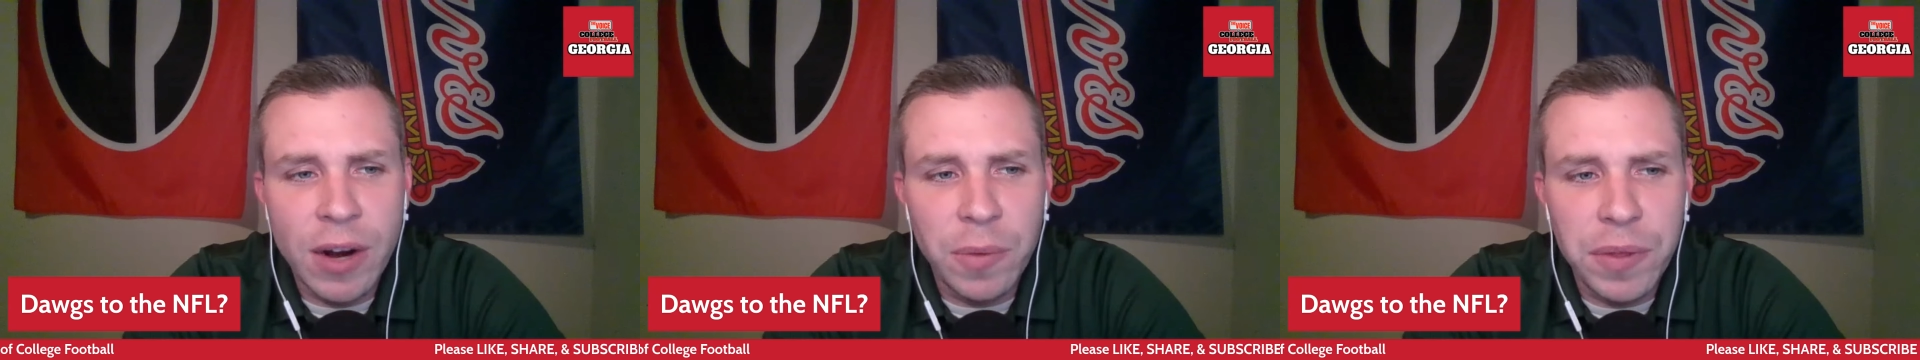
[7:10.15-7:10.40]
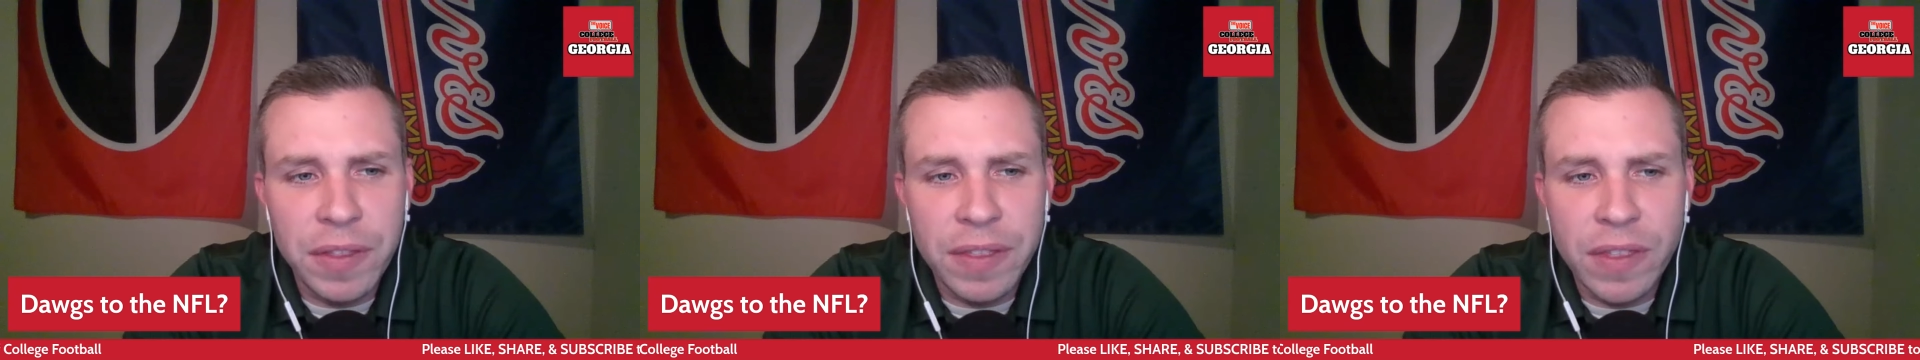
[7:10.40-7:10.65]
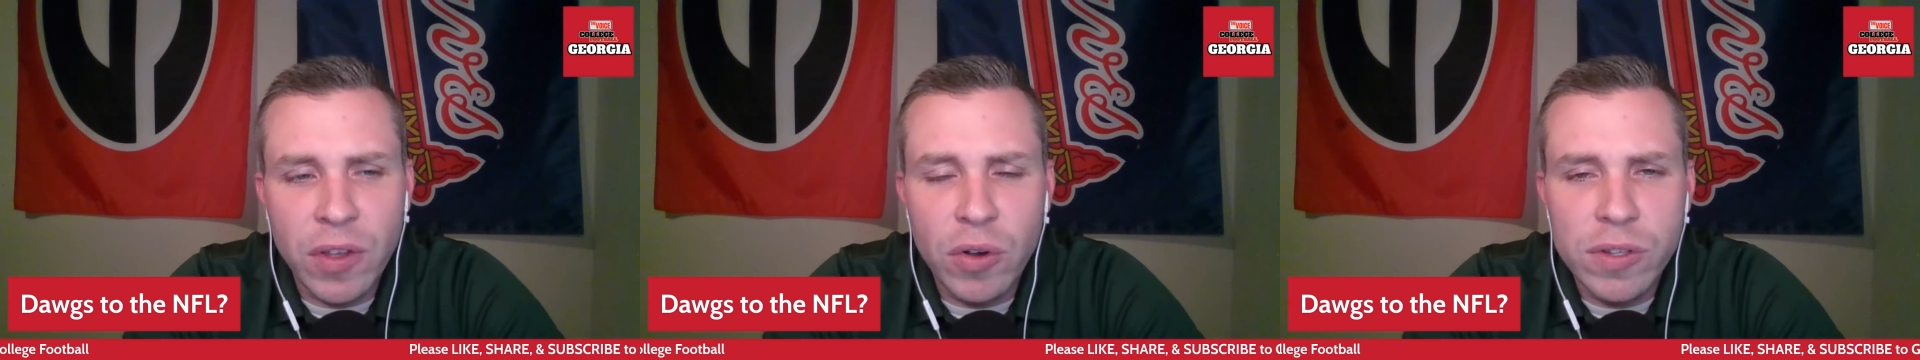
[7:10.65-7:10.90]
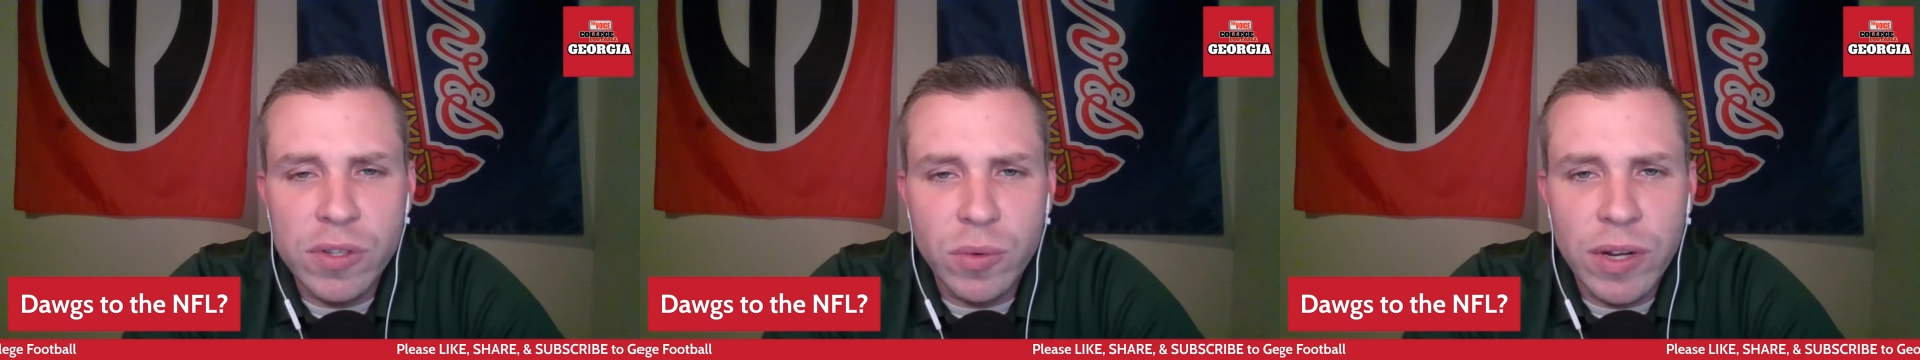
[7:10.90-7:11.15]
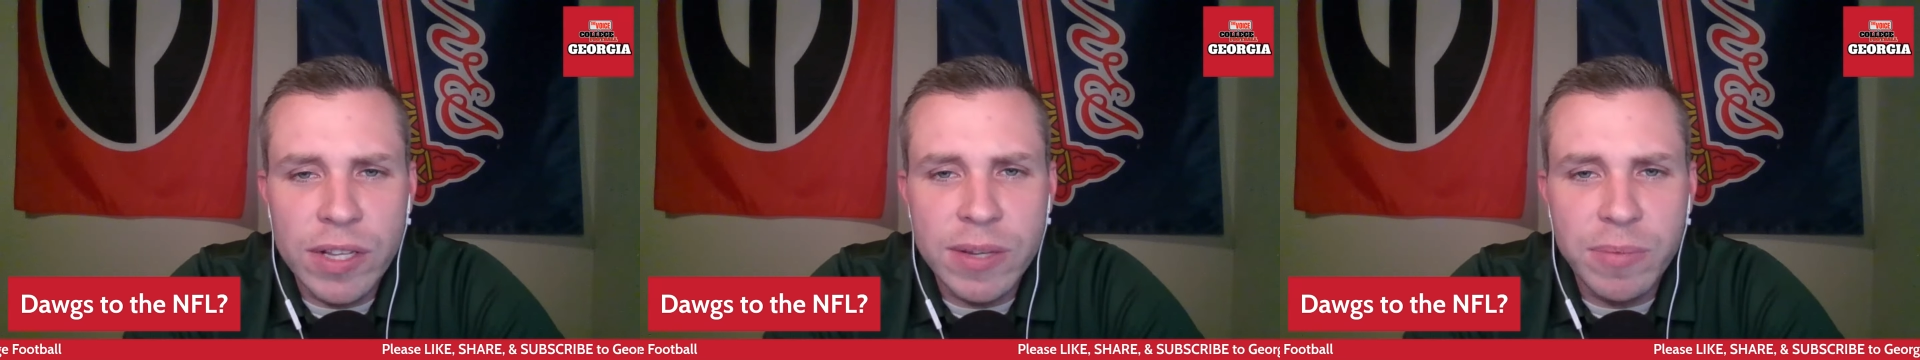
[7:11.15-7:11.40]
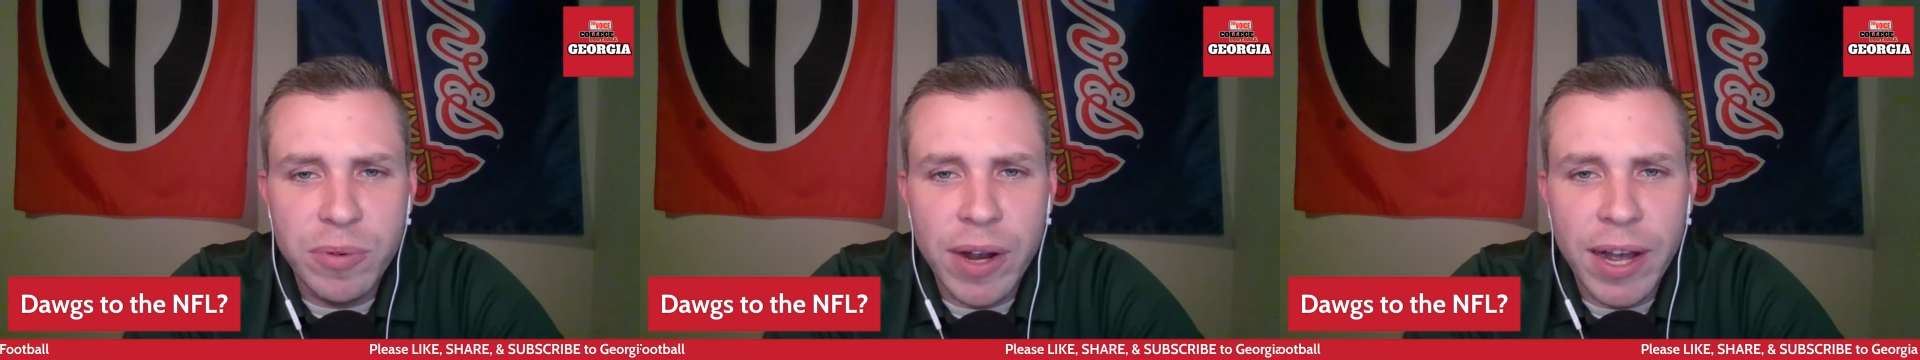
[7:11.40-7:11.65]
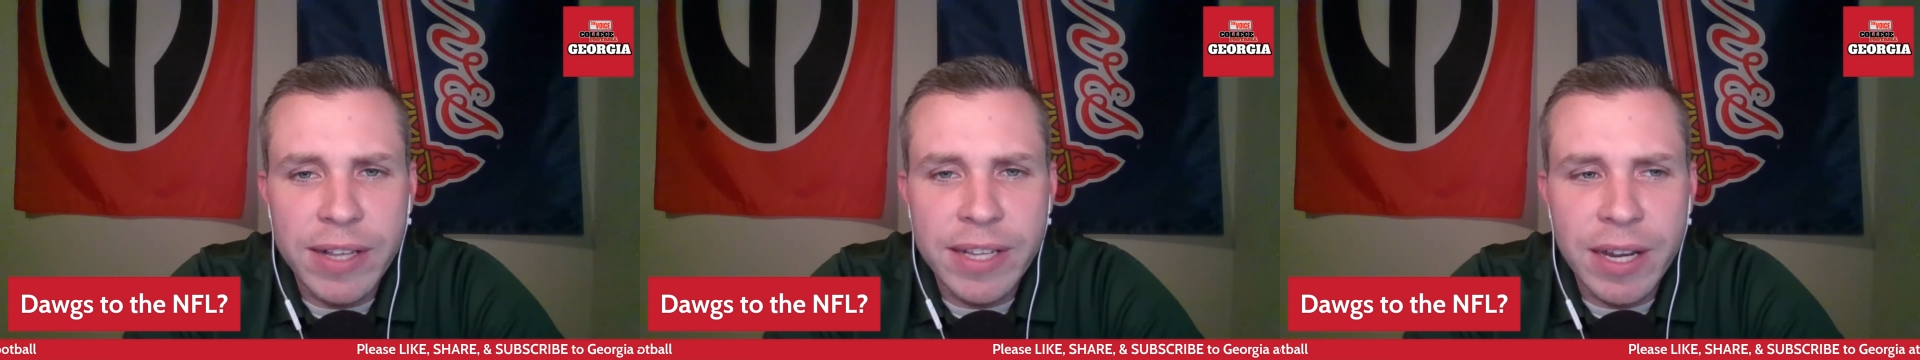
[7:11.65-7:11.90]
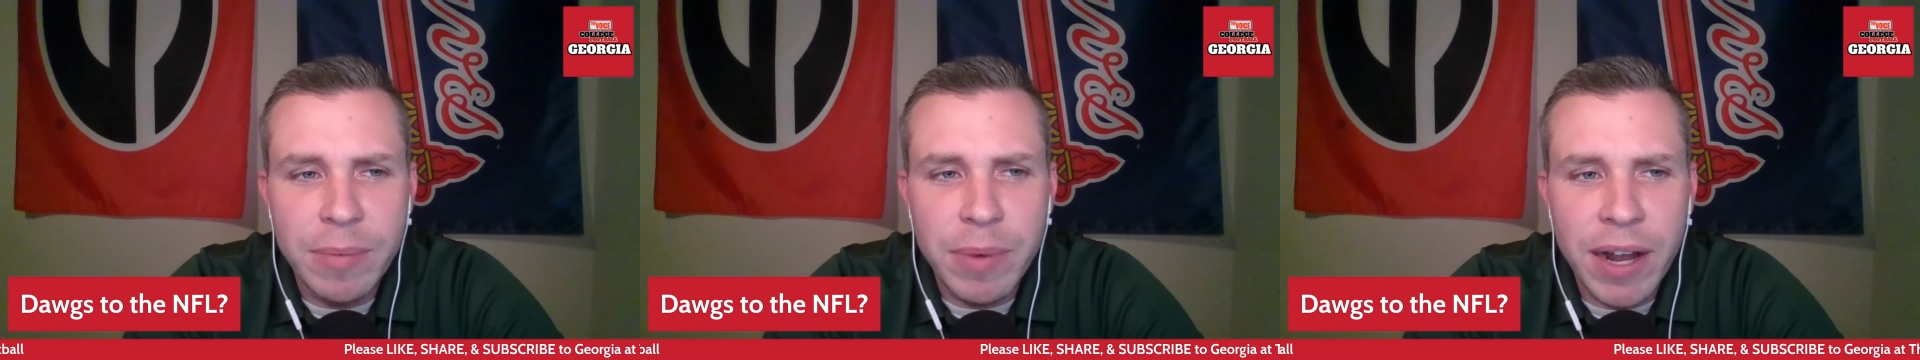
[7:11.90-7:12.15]
I don't think those three surprise
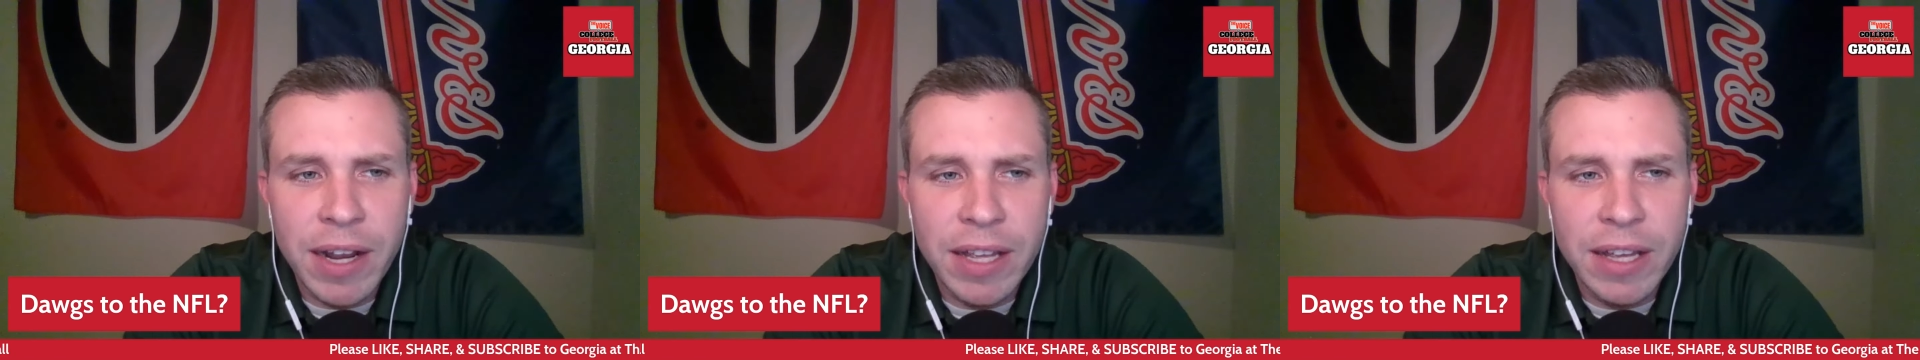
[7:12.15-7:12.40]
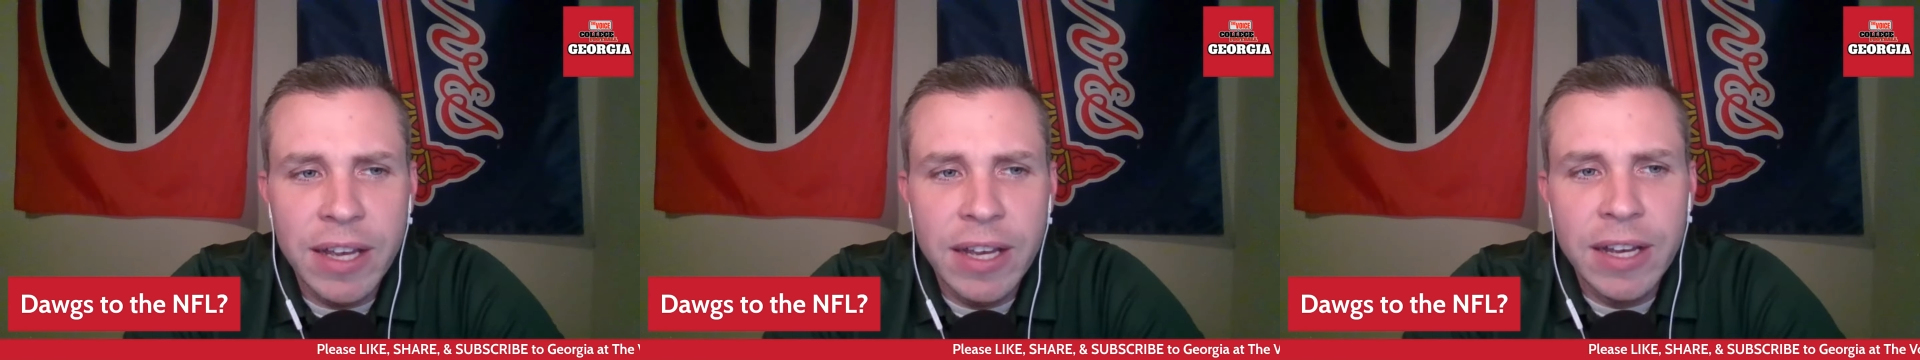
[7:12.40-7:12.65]
anybody.